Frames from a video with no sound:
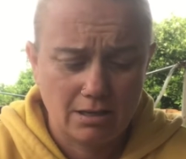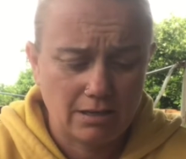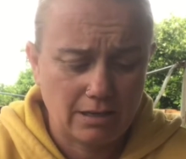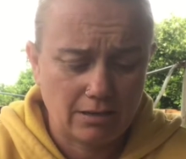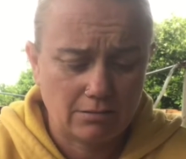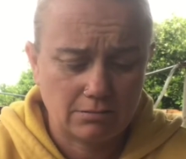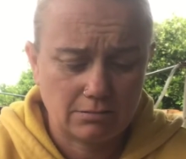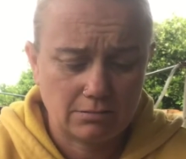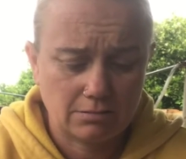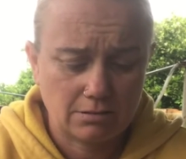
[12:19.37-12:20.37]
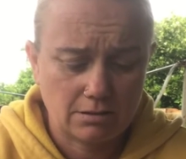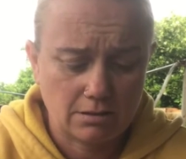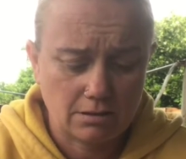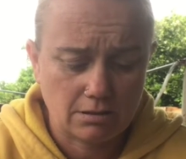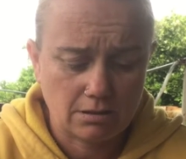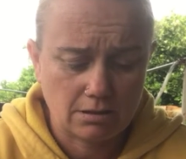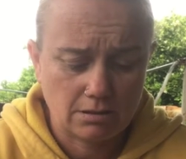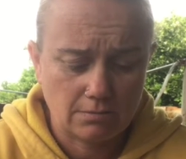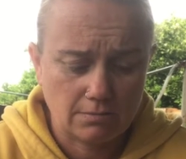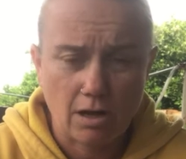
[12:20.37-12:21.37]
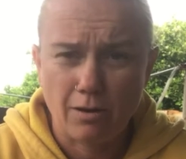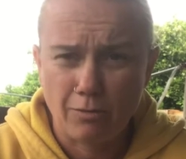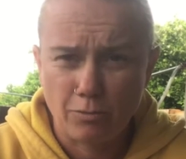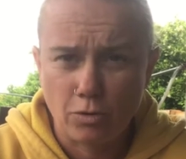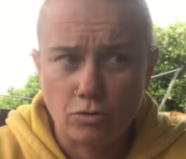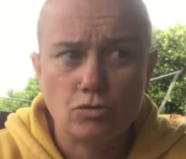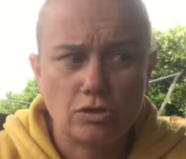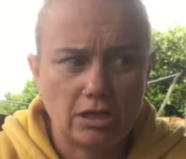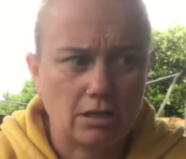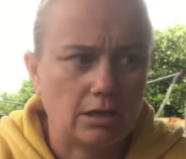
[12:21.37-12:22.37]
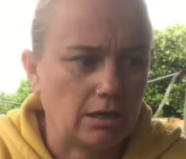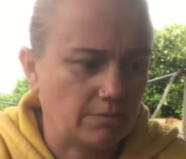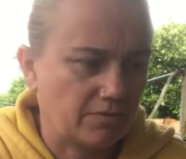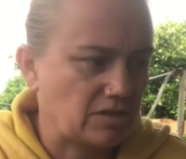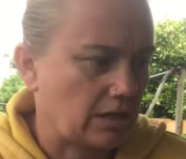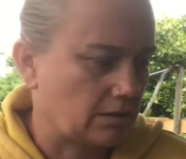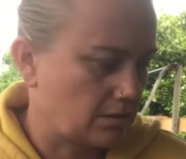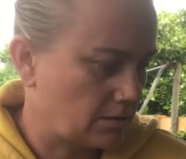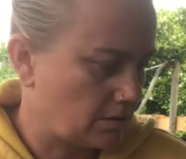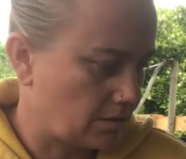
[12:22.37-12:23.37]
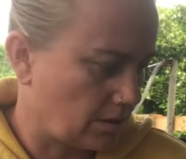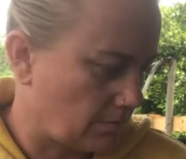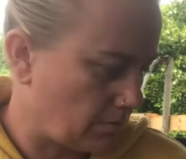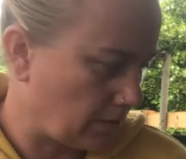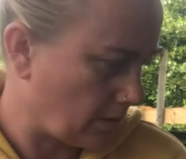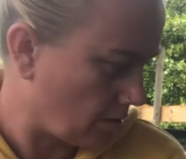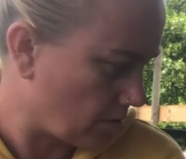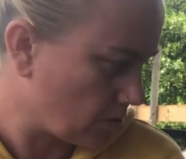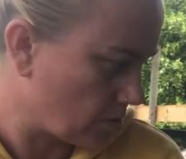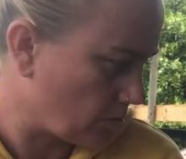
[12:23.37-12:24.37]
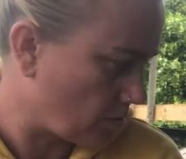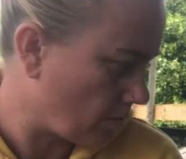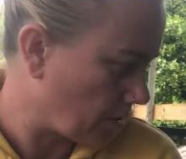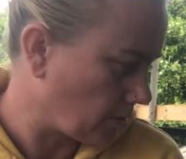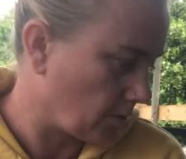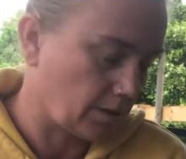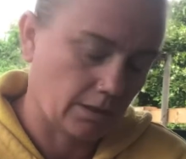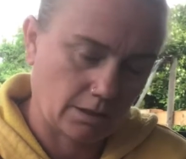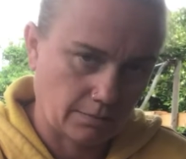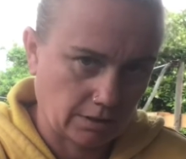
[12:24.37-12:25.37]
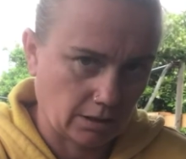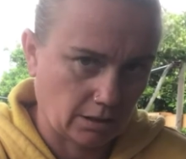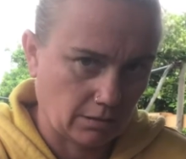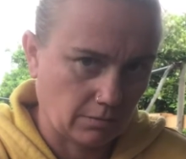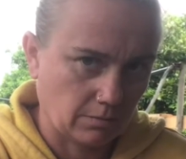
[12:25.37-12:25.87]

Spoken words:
Now I want to get a heap of salads in because my new thing that I'm getting